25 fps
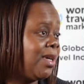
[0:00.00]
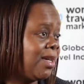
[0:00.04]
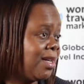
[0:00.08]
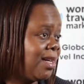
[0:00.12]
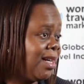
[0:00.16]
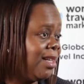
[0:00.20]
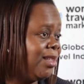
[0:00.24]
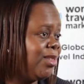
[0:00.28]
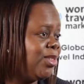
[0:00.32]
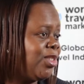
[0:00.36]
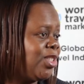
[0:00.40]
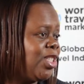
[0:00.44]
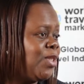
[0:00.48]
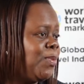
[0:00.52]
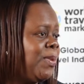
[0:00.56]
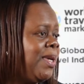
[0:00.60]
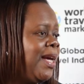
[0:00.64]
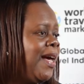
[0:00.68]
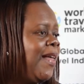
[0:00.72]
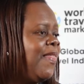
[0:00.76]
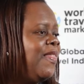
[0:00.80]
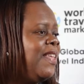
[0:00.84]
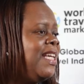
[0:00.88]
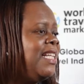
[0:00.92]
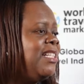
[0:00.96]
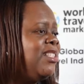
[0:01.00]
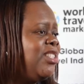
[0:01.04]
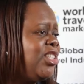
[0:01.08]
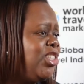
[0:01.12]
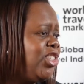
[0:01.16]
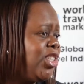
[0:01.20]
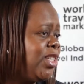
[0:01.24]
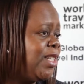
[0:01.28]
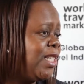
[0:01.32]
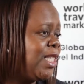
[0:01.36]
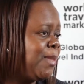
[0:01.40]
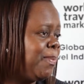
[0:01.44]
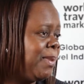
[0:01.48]
countries we have the
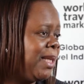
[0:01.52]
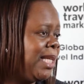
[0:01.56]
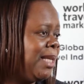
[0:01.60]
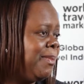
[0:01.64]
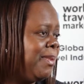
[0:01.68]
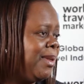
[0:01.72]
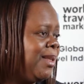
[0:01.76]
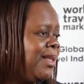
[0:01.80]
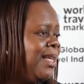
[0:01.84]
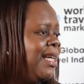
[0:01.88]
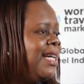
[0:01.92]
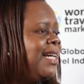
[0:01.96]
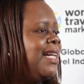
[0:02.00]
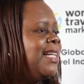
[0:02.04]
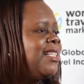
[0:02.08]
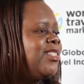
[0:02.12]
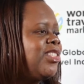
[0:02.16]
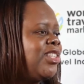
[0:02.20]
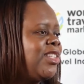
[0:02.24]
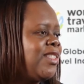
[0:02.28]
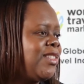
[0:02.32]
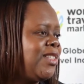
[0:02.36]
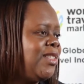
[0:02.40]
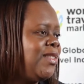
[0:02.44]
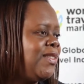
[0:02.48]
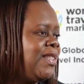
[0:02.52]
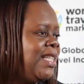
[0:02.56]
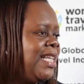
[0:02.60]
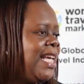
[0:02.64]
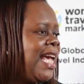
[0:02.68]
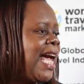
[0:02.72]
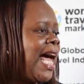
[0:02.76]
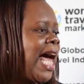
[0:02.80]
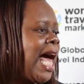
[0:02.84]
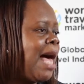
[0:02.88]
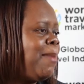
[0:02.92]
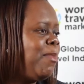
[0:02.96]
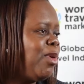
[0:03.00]
indigenous people such as the
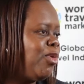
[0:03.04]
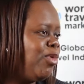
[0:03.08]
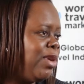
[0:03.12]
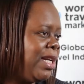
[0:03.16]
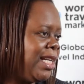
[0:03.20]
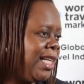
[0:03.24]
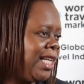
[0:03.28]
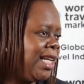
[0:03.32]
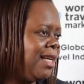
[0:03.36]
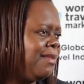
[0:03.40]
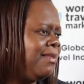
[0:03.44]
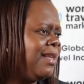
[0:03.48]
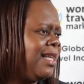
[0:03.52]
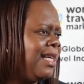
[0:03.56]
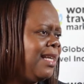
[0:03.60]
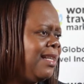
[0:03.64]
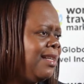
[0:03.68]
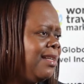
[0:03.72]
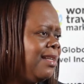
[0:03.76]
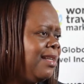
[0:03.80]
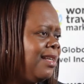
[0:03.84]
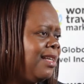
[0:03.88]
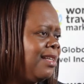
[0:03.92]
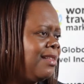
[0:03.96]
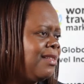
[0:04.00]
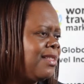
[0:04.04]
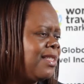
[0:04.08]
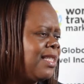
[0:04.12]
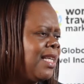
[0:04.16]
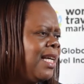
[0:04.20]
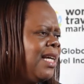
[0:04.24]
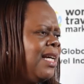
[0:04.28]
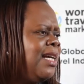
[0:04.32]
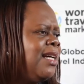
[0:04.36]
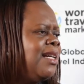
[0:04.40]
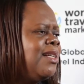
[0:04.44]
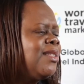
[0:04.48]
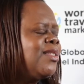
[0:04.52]
Amerindian Indians.
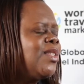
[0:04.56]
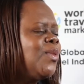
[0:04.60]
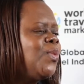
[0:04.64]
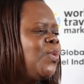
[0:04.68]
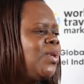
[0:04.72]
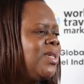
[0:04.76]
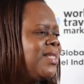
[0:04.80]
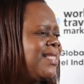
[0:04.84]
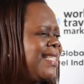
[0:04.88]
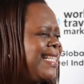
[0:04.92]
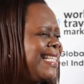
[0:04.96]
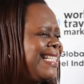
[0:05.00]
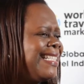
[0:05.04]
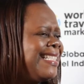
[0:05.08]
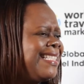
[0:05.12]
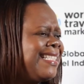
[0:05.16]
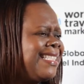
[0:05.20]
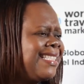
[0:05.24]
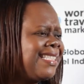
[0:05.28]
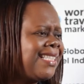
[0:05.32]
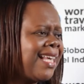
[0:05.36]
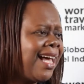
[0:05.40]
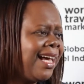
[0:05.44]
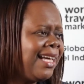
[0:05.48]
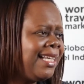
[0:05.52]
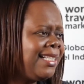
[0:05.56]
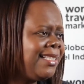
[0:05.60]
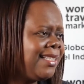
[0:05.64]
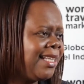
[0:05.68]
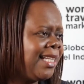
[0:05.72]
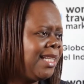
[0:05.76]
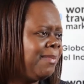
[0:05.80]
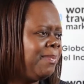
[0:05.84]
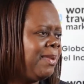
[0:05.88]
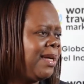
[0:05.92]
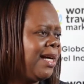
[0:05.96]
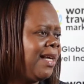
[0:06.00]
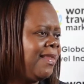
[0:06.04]
So what's exciting
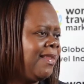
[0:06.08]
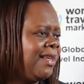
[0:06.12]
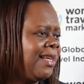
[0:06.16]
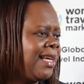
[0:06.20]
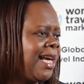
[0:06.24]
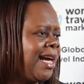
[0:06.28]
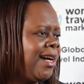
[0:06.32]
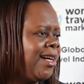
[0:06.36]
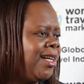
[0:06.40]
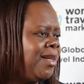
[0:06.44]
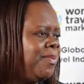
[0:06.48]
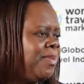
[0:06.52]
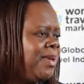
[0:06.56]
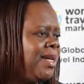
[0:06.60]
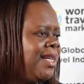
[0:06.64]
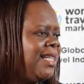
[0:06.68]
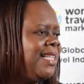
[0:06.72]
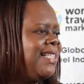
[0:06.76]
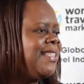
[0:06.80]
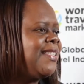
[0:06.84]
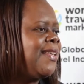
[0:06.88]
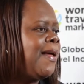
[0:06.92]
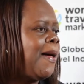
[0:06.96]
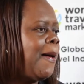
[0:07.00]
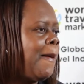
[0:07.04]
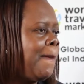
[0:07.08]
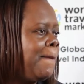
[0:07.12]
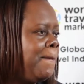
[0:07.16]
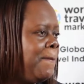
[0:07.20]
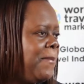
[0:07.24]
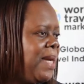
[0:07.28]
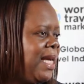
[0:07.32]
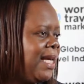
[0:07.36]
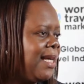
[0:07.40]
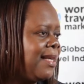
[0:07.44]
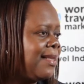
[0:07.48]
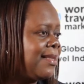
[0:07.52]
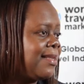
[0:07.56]
about the Caribbean is our
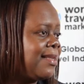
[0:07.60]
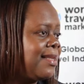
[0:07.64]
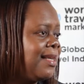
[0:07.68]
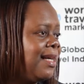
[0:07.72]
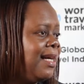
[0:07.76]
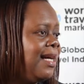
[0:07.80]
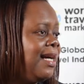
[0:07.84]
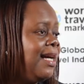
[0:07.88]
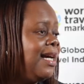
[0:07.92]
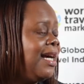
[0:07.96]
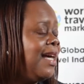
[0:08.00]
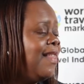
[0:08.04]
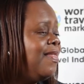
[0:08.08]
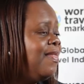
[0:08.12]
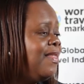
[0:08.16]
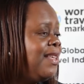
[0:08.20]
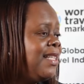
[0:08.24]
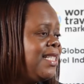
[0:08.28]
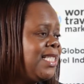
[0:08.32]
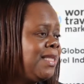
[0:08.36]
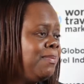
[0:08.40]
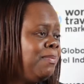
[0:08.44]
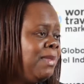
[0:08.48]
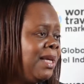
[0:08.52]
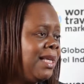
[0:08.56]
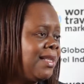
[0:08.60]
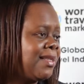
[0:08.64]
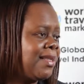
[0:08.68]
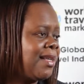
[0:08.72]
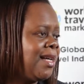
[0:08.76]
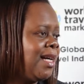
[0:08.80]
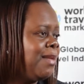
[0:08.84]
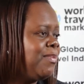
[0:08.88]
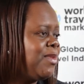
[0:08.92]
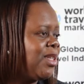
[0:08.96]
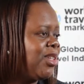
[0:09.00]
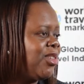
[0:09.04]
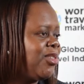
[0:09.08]
mix, and this mix
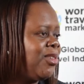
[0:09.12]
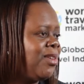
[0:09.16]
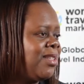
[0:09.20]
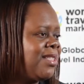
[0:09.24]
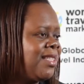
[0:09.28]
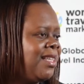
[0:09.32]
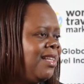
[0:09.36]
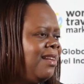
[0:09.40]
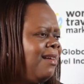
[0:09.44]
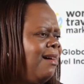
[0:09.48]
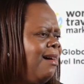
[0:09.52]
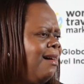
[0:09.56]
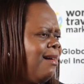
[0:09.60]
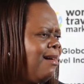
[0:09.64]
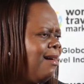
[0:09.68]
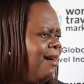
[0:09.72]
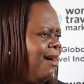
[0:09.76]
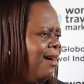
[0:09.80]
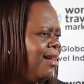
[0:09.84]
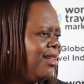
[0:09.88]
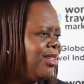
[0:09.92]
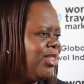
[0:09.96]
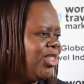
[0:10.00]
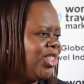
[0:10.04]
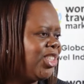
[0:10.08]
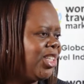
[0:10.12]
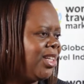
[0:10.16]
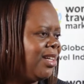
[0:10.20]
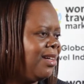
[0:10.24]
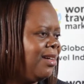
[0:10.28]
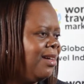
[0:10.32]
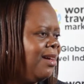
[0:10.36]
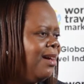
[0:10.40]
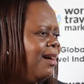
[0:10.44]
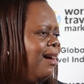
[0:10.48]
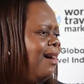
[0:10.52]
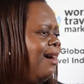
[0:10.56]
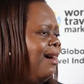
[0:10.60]
comes across in our culture,
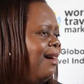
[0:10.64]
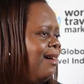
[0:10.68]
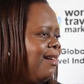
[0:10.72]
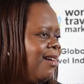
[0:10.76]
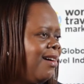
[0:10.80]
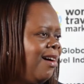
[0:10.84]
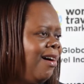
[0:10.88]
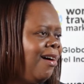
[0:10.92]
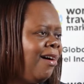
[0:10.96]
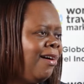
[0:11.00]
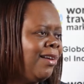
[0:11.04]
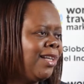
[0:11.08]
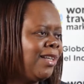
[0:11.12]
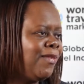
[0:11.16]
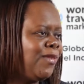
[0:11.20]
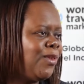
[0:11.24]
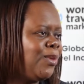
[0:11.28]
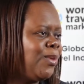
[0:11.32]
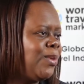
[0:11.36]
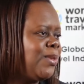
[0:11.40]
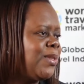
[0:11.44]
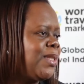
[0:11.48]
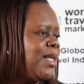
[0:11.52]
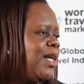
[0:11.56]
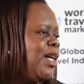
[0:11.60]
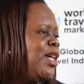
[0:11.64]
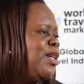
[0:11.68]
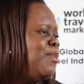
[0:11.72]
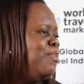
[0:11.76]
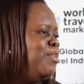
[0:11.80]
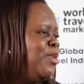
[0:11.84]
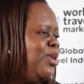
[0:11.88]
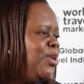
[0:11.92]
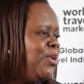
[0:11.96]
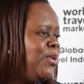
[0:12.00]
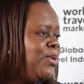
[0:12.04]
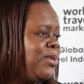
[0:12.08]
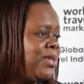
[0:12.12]
our carnivals, our
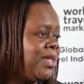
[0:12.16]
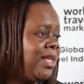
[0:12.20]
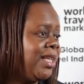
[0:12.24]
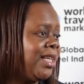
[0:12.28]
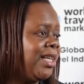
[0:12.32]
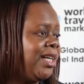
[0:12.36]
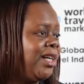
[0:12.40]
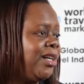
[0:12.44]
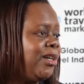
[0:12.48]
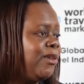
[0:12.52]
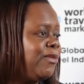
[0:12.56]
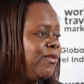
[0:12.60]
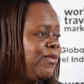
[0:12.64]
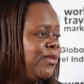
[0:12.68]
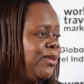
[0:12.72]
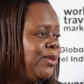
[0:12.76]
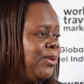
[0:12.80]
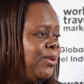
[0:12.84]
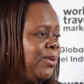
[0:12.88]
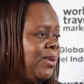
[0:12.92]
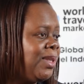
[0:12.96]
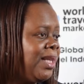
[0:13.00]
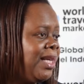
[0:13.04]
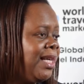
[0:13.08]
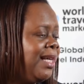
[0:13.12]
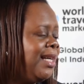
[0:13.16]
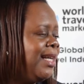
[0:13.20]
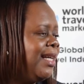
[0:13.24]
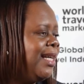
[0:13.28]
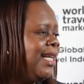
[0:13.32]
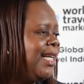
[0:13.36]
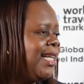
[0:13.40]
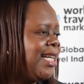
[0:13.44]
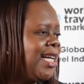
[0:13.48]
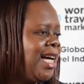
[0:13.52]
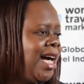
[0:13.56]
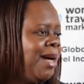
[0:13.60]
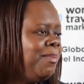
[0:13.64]
music, our food. It
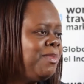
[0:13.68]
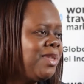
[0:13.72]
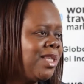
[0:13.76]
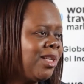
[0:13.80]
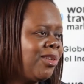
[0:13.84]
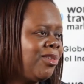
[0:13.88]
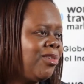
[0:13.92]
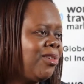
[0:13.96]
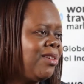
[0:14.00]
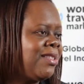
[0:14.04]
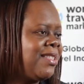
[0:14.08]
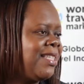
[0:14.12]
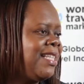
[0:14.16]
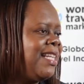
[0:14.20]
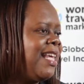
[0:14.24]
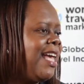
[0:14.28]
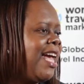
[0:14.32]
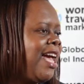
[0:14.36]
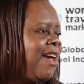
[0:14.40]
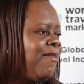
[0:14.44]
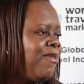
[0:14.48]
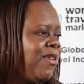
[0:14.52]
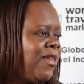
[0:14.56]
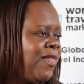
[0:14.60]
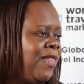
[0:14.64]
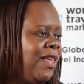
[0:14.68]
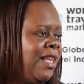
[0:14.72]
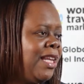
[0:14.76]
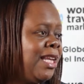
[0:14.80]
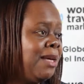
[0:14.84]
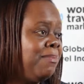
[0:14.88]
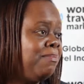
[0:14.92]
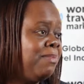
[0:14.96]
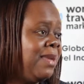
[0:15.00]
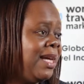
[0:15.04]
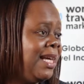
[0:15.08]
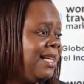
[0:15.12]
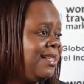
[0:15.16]
comes across in everything that
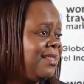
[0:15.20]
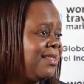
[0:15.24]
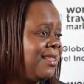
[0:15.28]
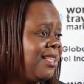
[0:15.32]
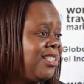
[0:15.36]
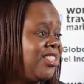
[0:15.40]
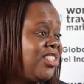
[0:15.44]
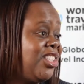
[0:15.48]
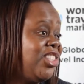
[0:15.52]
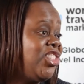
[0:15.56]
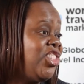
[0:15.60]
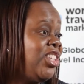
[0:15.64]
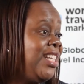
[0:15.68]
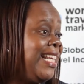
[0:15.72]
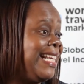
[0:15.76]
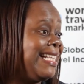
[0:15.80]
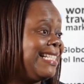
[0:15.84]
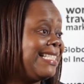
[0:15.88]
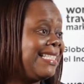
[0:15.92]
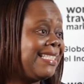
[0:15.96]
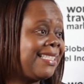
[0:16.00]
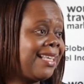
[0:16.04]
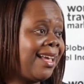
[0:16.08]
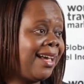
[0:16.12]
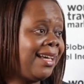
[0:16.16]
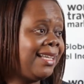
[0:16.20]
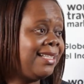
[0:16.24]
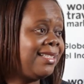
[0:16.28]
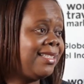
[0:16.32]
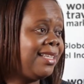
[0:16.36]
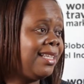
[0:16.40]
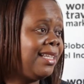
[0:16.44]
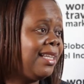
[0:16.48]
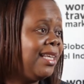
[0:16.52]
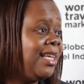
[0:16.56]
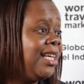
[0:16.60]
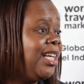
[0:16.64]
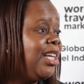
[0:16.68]
makes us such an
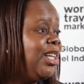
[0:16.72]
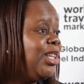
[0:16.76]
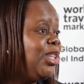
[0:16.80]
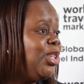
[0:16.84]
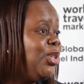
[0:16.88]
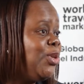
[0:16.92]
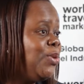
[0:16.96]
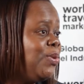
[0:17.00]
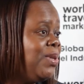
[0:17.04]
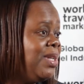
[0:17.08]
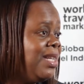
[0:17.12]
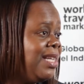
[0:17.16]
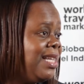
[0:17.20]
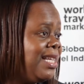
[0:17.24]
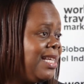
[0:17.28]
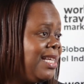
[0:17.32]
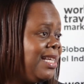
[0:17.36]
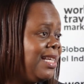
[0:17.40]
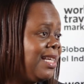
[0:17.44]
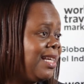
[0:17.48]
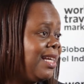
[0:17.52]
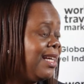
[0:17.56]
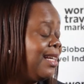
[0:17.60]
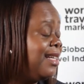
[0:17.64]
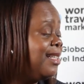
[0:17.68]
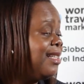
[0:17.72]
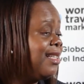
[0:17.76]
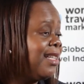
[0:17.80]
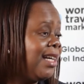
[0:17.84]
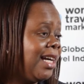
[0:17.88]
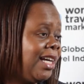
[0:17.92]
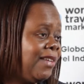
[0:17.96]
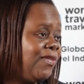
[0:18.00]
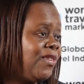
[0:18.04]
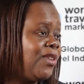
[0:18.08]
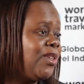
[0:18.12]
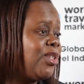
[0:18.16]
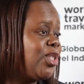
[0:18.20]
exciting, unique and
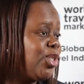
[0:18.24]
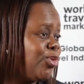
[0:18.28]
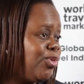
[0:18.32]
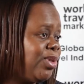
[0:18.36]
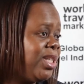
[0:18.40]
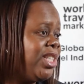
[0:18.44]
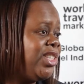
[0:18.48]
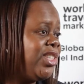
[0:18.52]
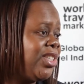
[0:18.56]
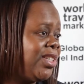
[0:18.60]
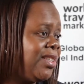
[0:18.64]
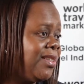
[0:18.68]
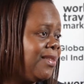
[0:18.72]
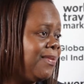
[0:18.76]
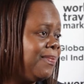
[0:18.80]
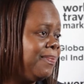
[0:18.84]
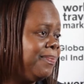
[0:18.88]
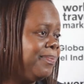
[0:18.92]
diverse region.